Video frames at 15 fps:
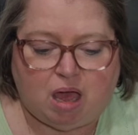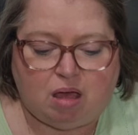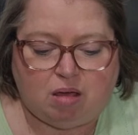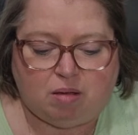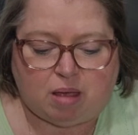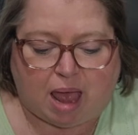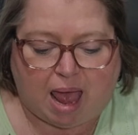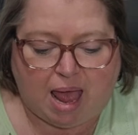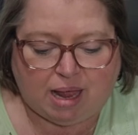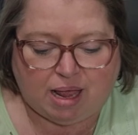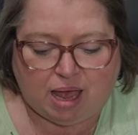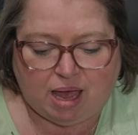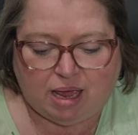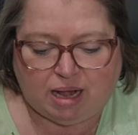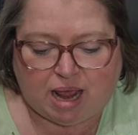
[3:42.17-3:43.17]
I
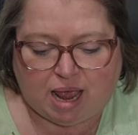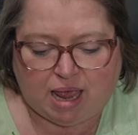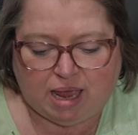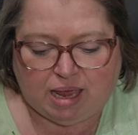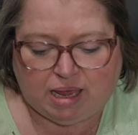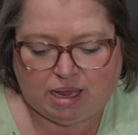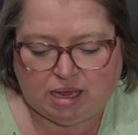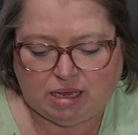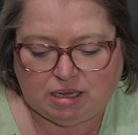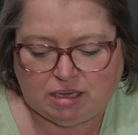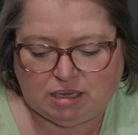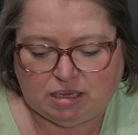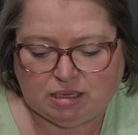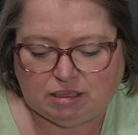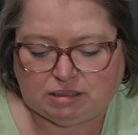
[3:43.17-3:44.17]
got a
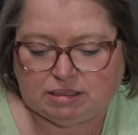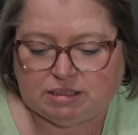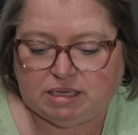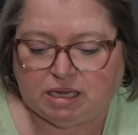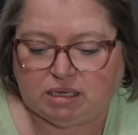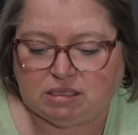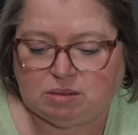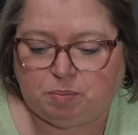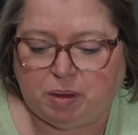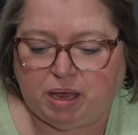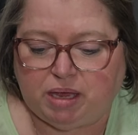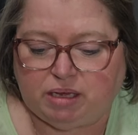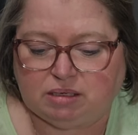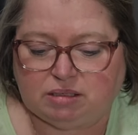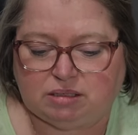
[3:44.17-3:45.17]

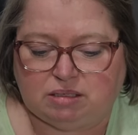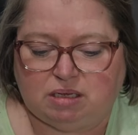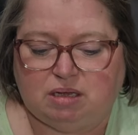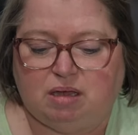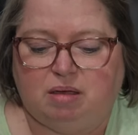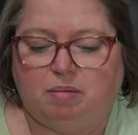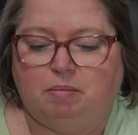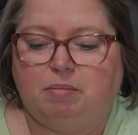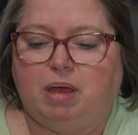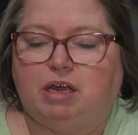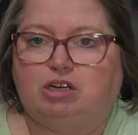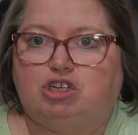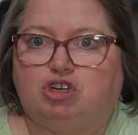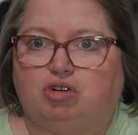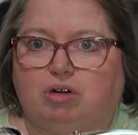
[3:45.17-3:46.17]
6-piece
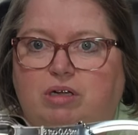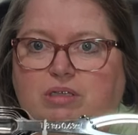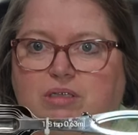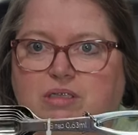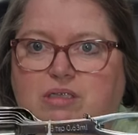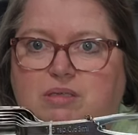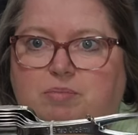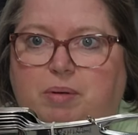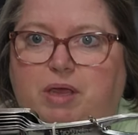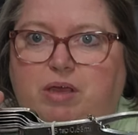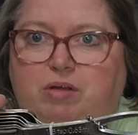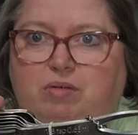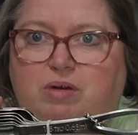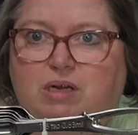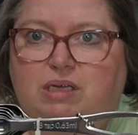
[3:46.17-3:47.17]
measuring
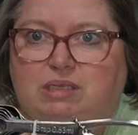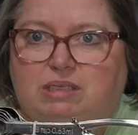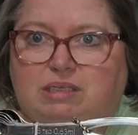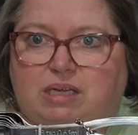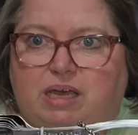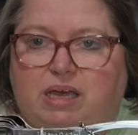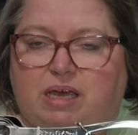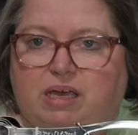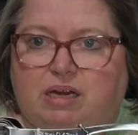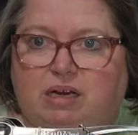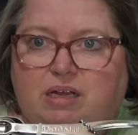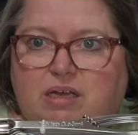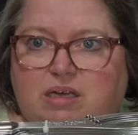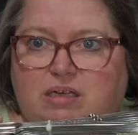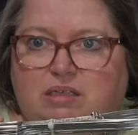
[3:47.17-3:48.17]
spoon set.
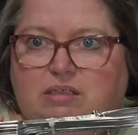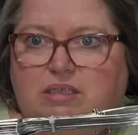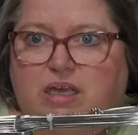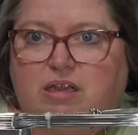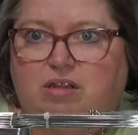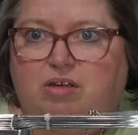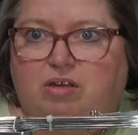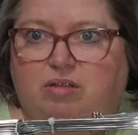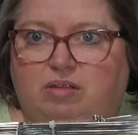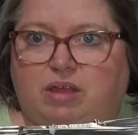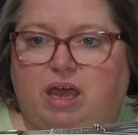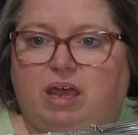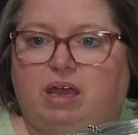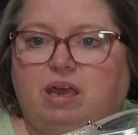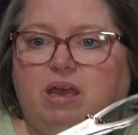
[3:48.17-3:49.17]
See, look,
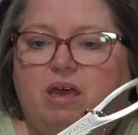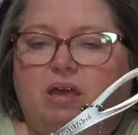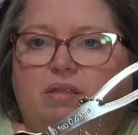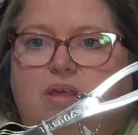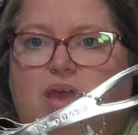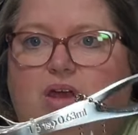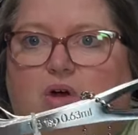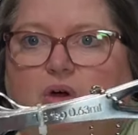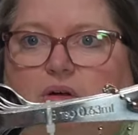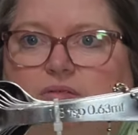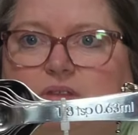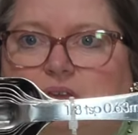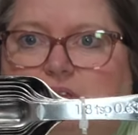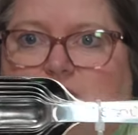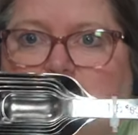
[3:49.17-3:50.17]
they are
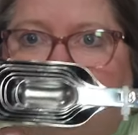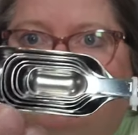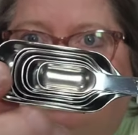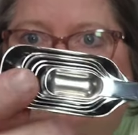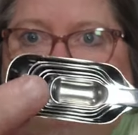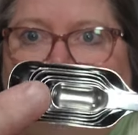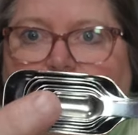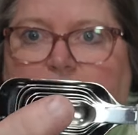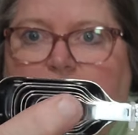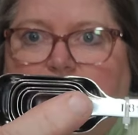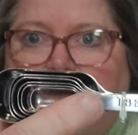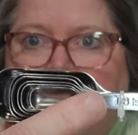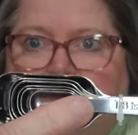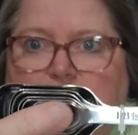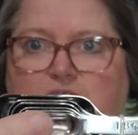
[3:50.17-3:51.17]
the
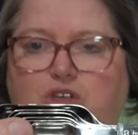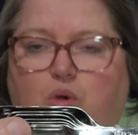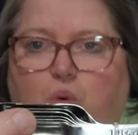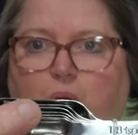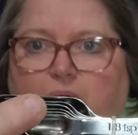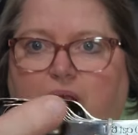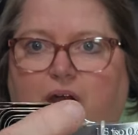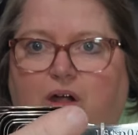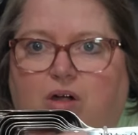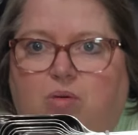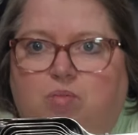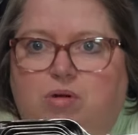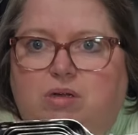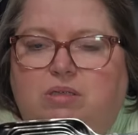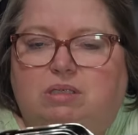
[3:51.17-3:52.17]
square
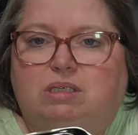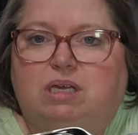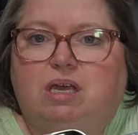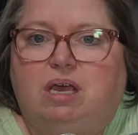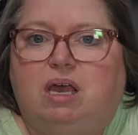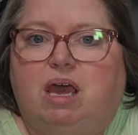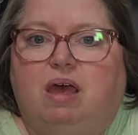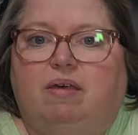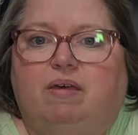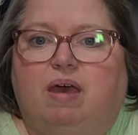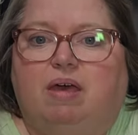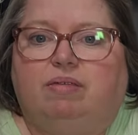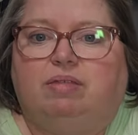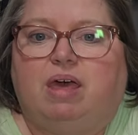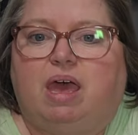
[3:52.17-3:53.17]
ones
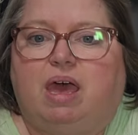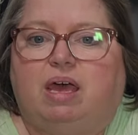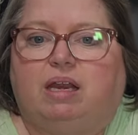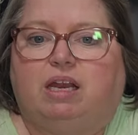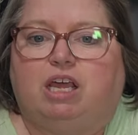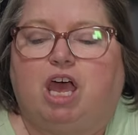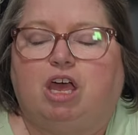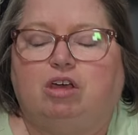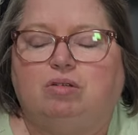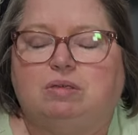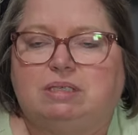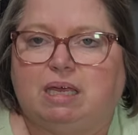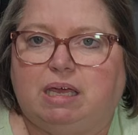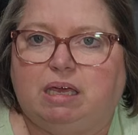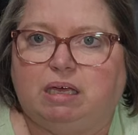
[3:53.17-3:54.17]
that
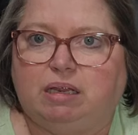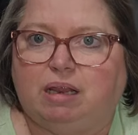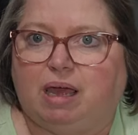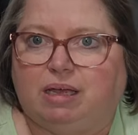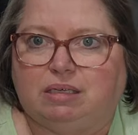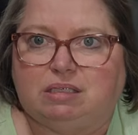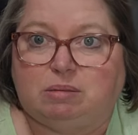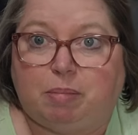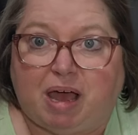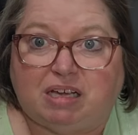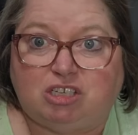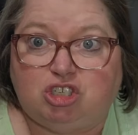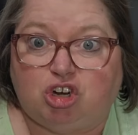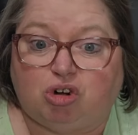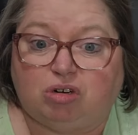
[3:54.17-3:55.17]
goes in like
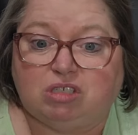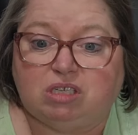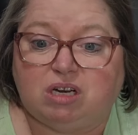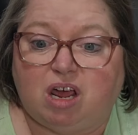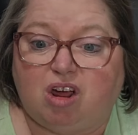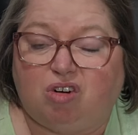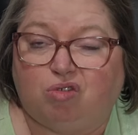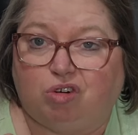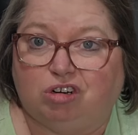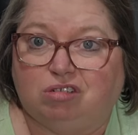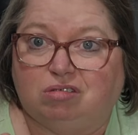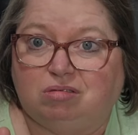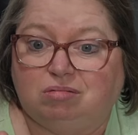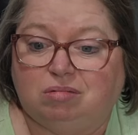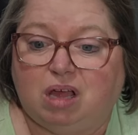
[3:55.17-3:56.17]
spice jars and
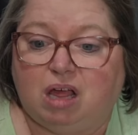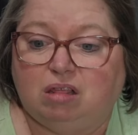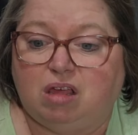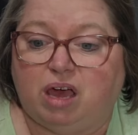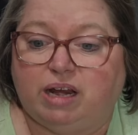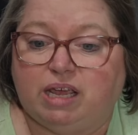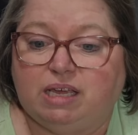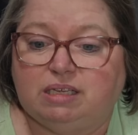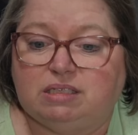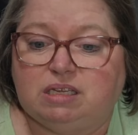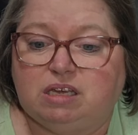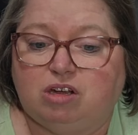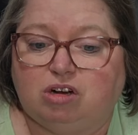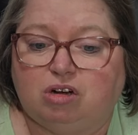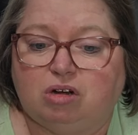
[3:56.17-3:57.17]
all, a lot
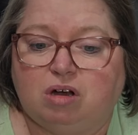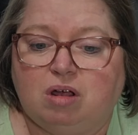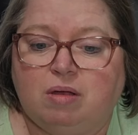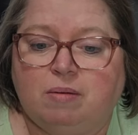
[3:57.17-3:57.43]
easier.